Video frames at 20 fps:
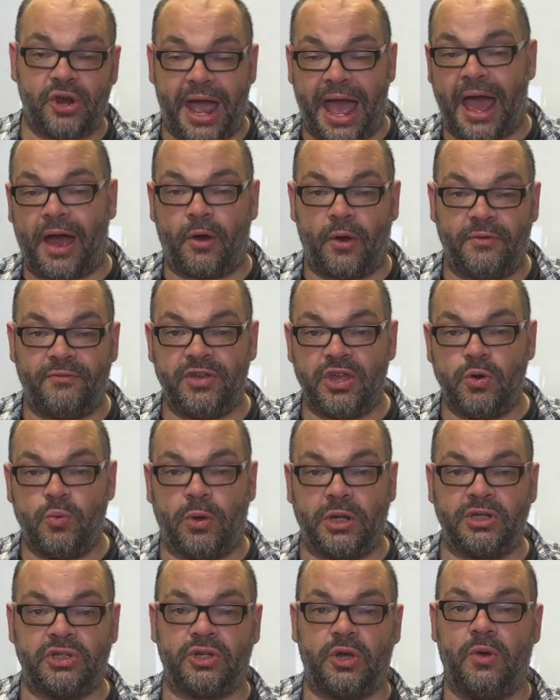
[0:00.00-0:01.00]
it however you
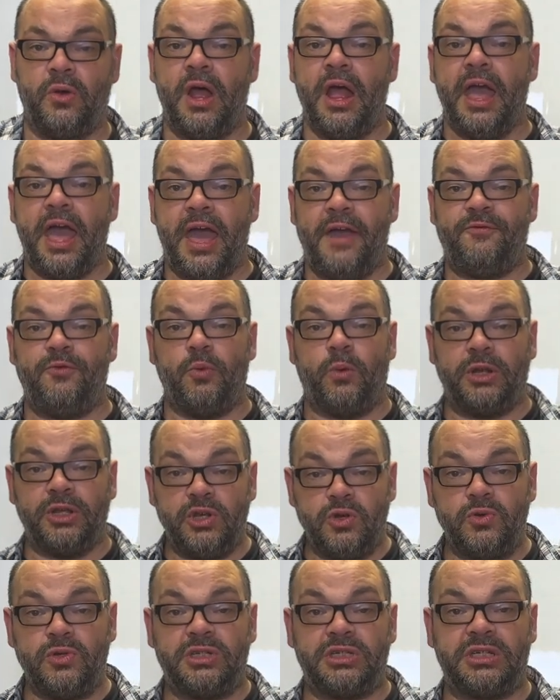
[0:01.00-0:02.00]
want to. If you want to
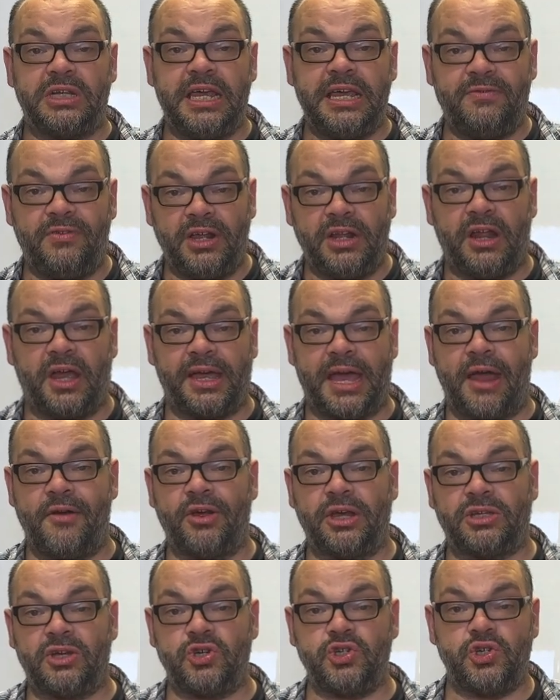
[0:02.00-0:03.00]
use sleeving like
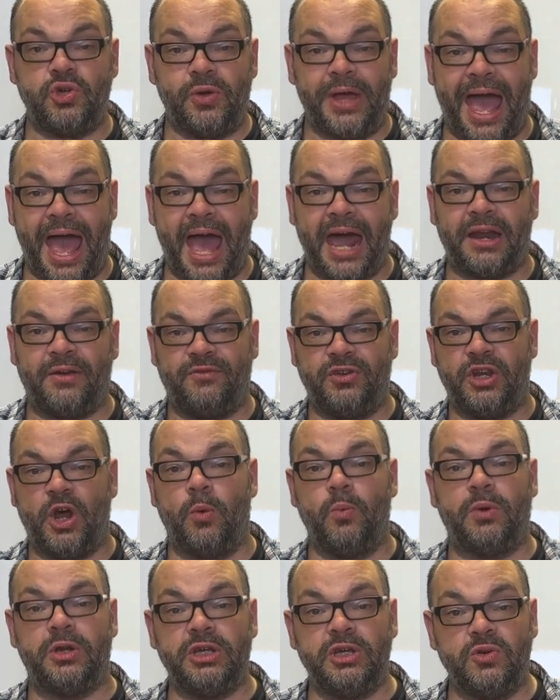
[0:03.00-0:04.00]
Eric does, you can. If you
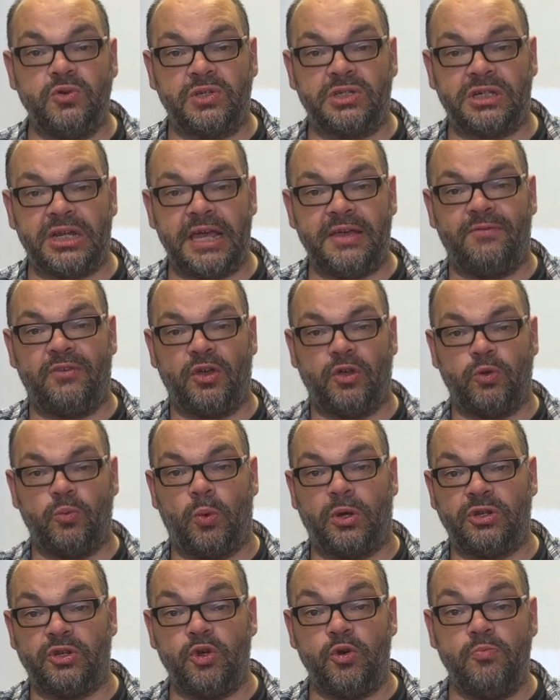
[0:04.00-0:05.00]
don't want to use sleeving and you
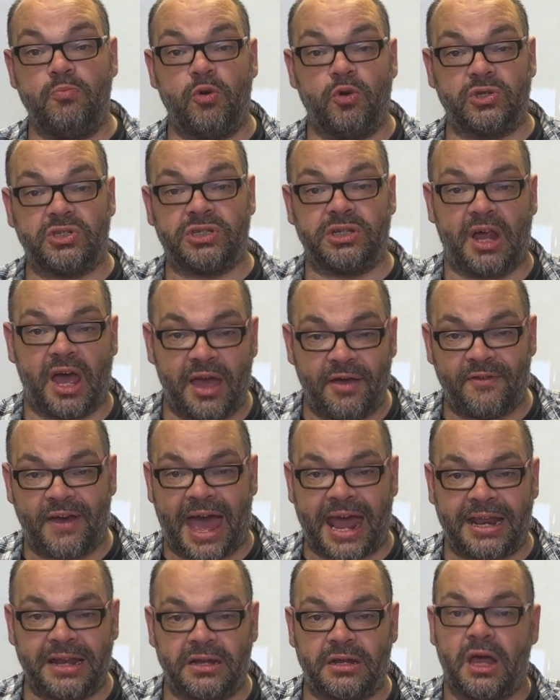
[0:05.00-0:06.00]
want to do more sleight of
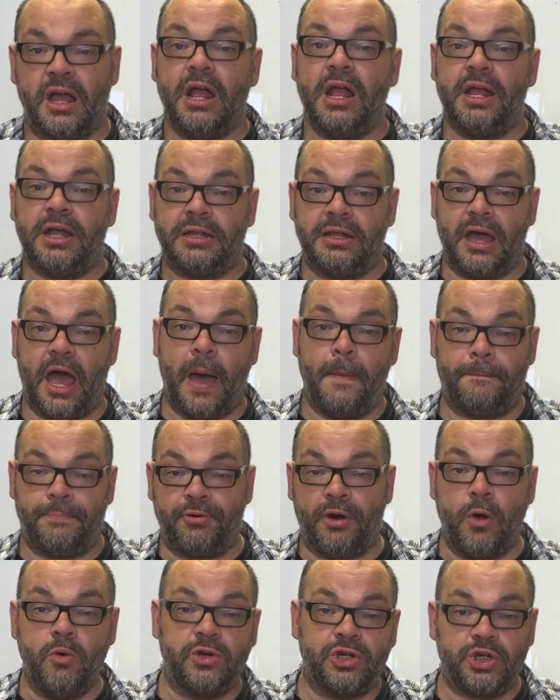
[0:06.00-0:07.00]
hand
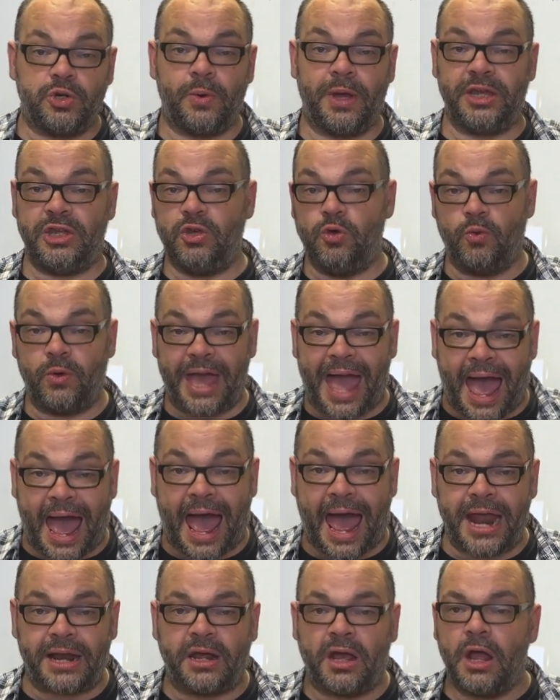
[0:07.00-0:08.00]
approach to it, you
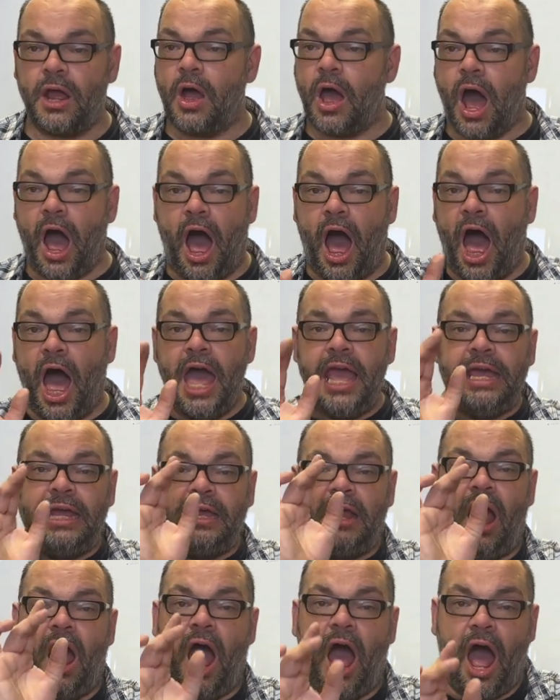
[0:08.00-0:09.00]
can. I,
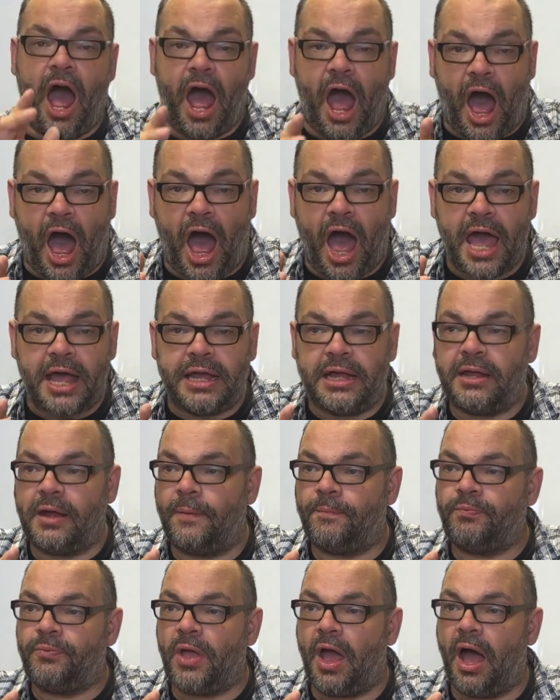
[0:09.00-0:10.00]
I,
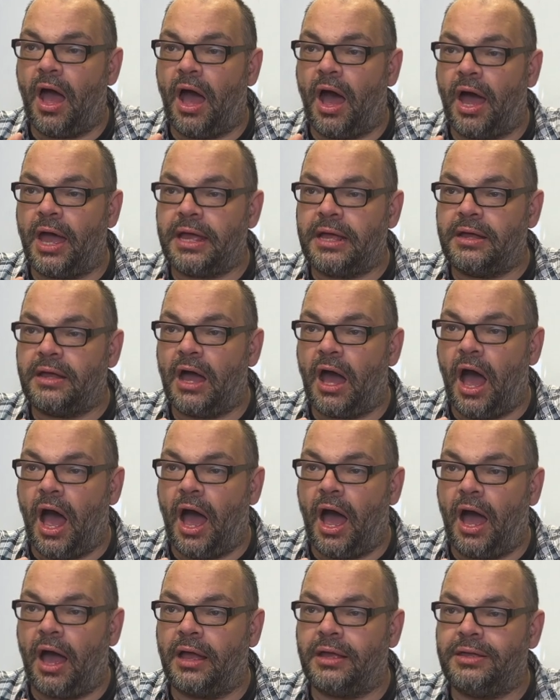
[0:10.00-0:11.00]
I,
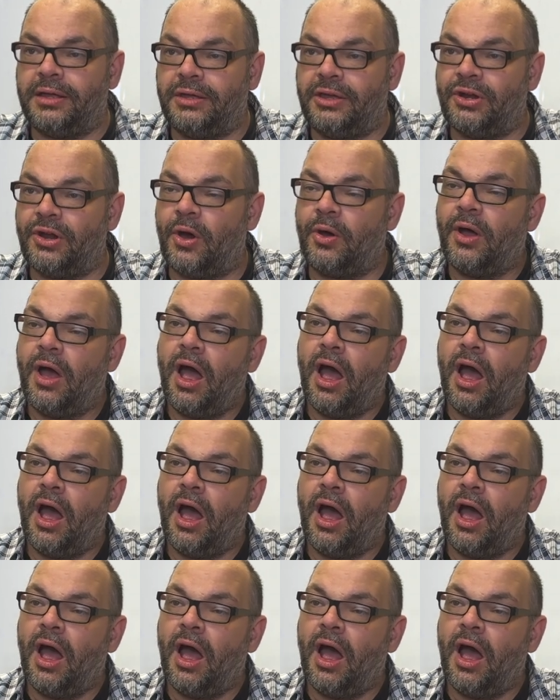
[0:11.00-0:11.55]
I you know,